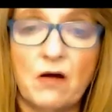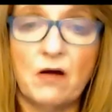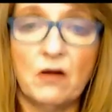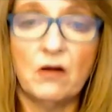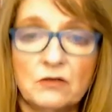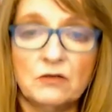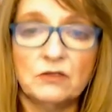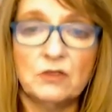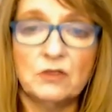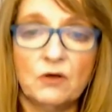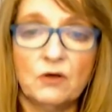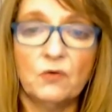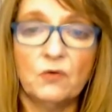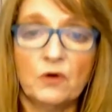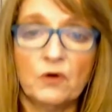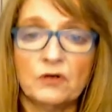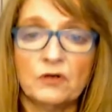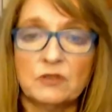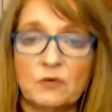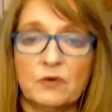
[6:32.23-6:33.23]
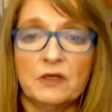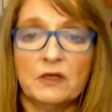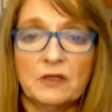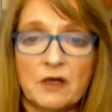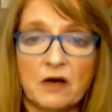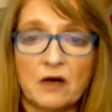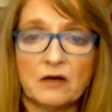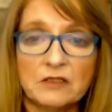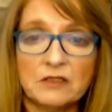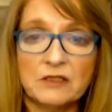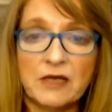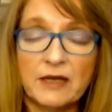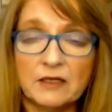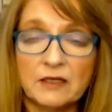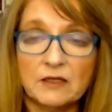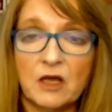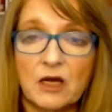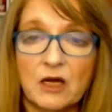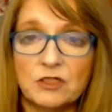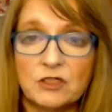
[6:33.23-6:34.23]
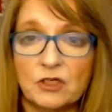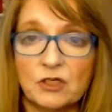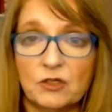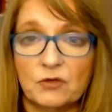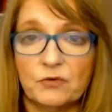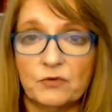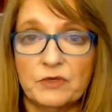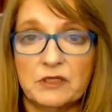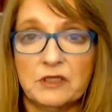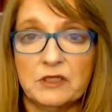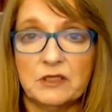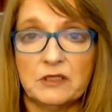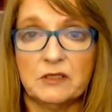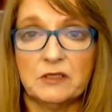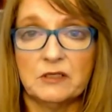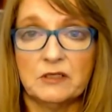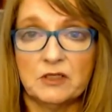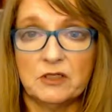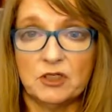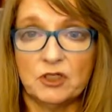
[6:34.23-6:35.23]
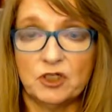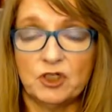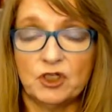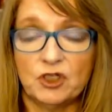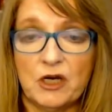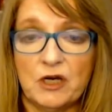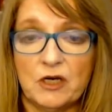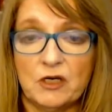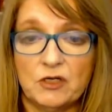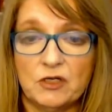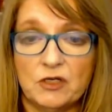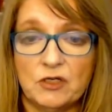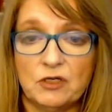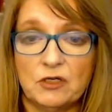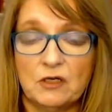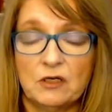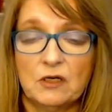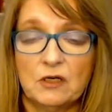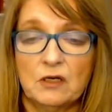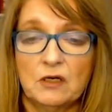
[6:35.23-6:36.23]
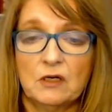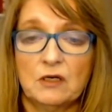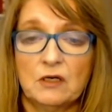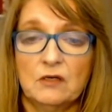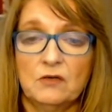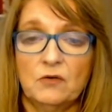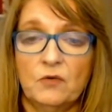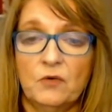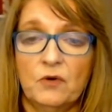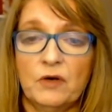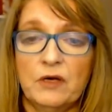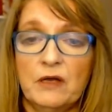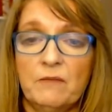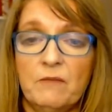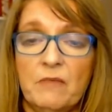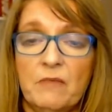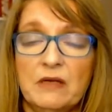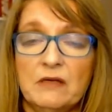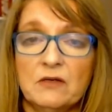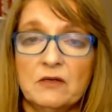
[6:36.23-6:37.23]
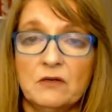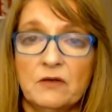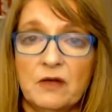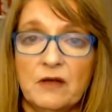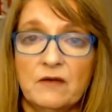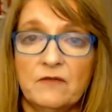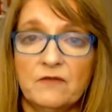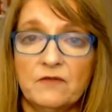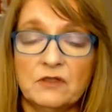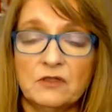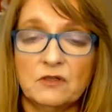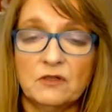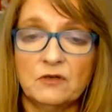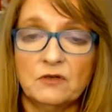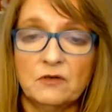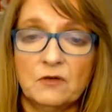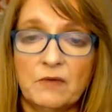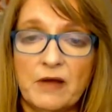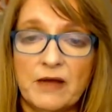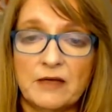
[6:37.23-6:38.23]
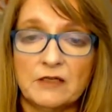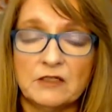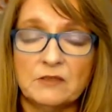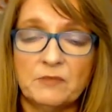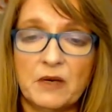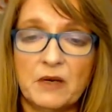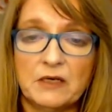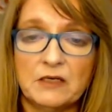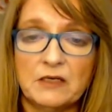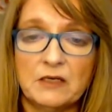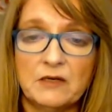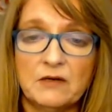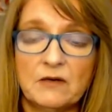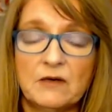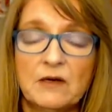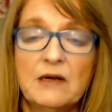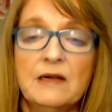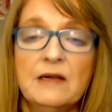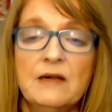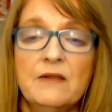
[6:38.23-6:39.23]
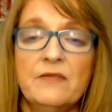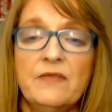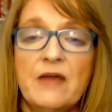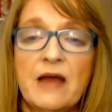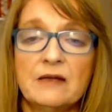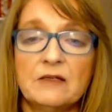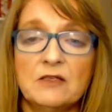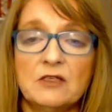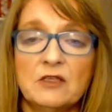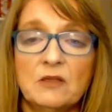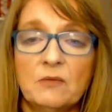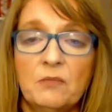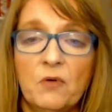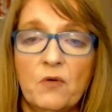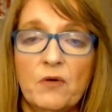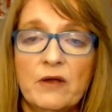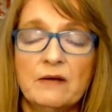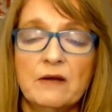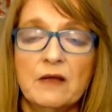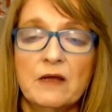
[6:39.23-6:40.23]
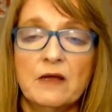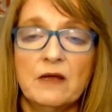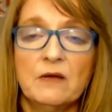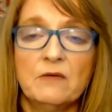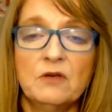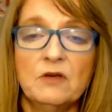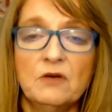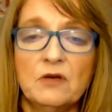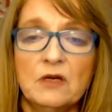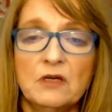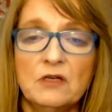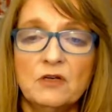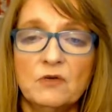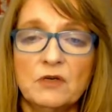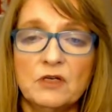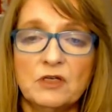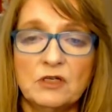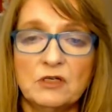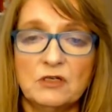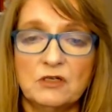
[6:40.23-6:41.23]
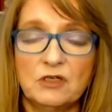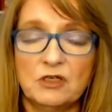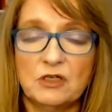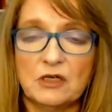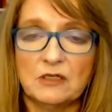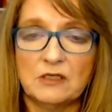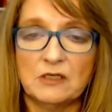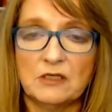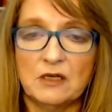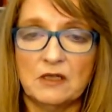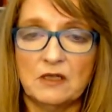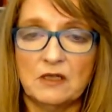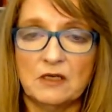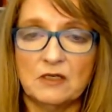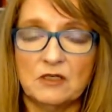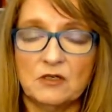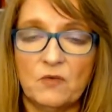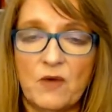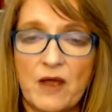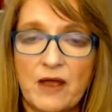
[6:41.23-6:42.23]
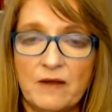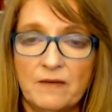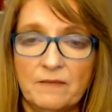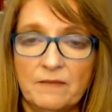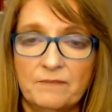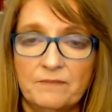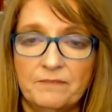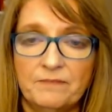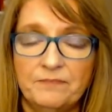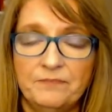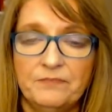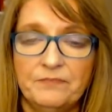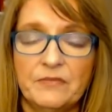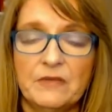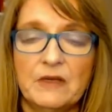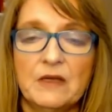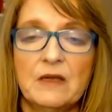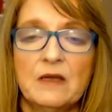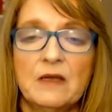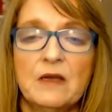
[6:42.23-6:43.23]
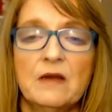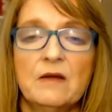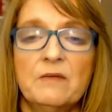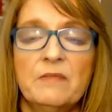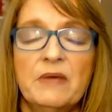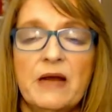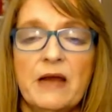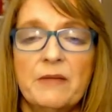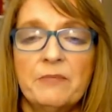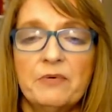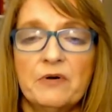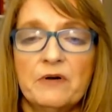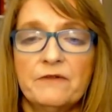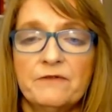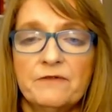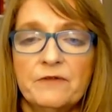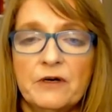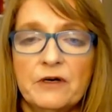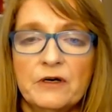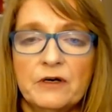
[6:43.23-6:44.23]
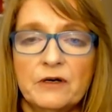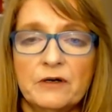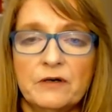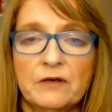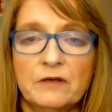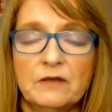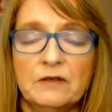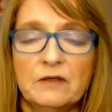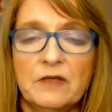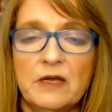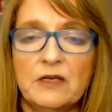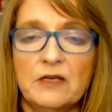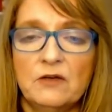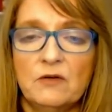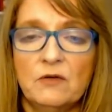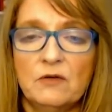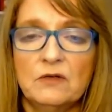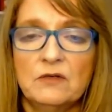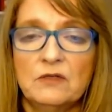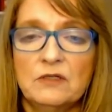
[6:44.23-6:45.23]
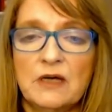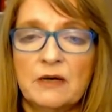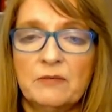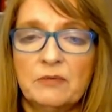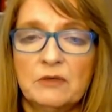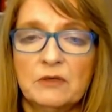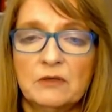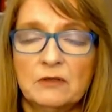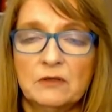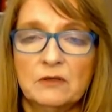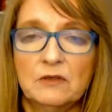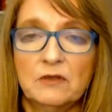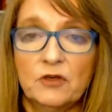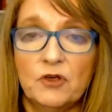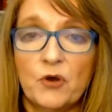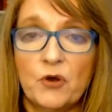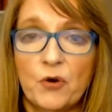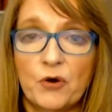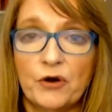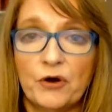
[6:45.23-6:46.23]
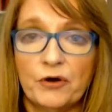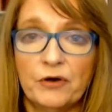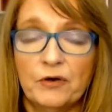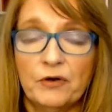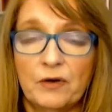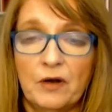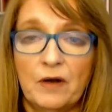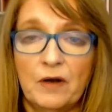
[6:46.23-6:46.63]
also works with our psychological resistance to change. Working mental and physical aspect here, that's the point. You can do it just this way, but I prefer that you double your